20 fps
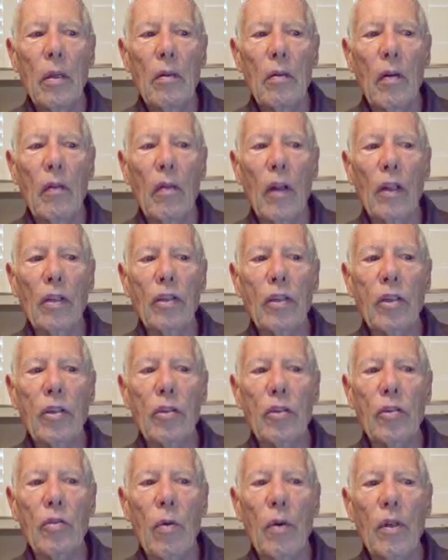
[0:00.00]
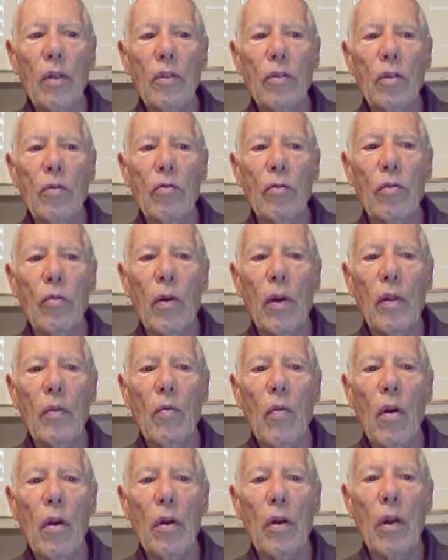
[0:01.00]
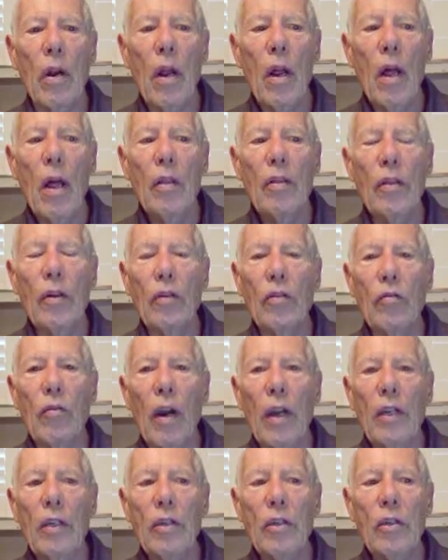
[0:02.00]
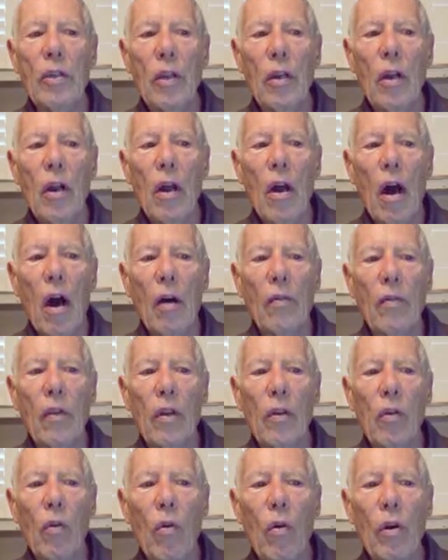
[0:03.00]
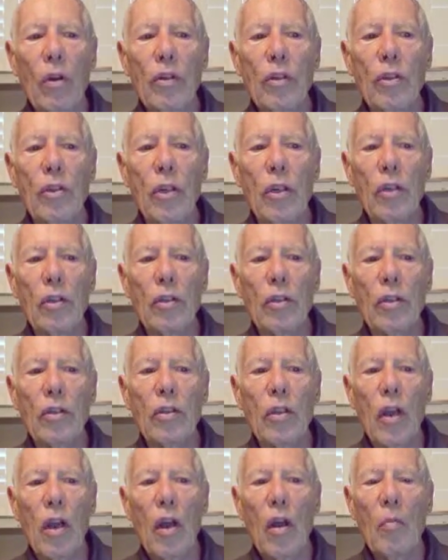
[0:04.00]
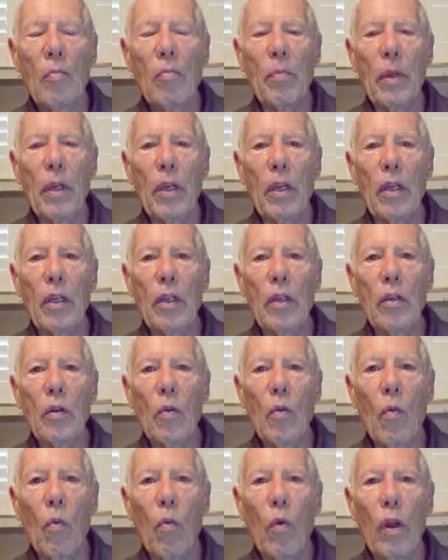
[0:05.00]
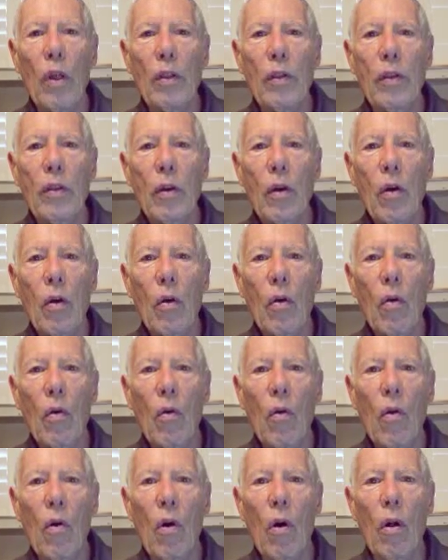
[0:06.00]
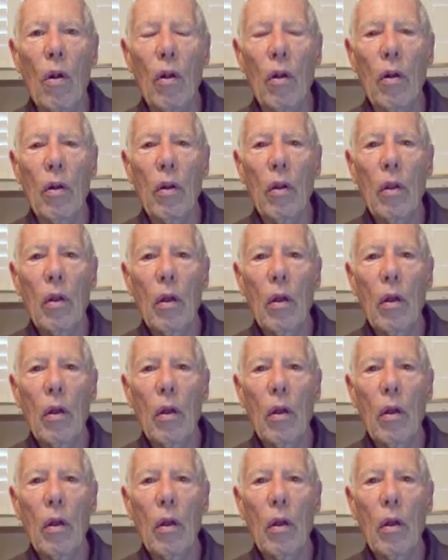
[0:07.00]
Revelation 22:21, the grace of the Lord Jesus be with all.